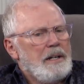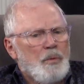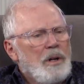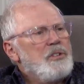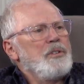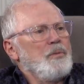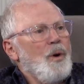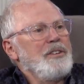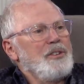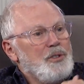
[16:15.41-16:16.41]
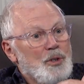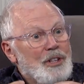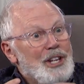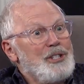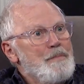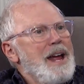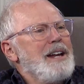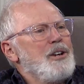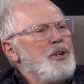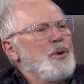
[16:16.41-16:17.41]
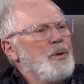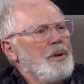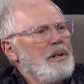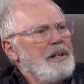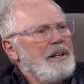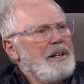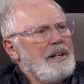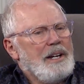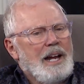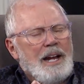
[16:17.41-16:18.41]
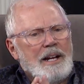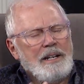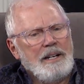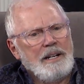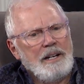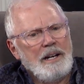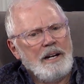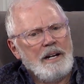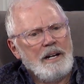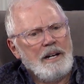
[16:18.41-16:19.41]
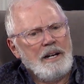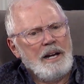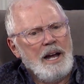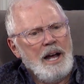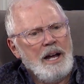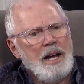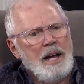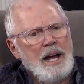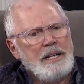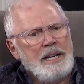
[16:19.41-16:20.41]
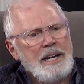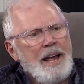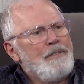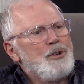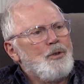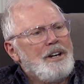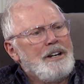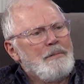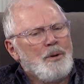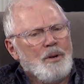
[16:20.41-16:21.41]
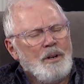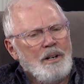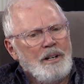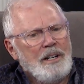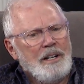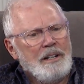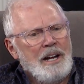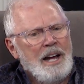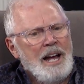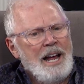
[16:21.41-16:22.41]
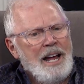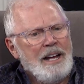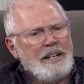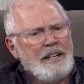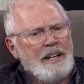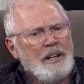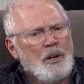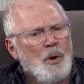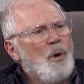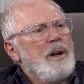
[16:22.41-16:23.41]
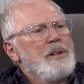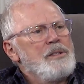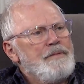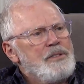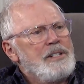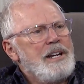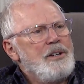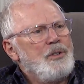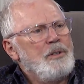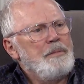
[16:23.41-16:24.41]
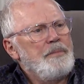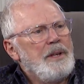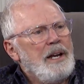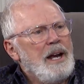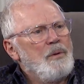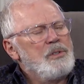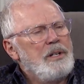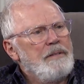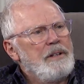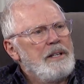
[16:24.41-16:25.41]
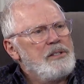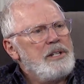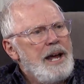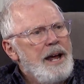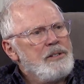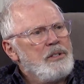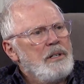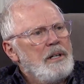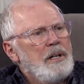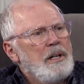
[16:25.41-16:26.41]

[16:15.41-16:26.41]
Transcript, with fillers: What, sh what should this man do? Yeah. And uh, I, I didn't have a dream, or uh, I had a glorious visitation, and I was given this task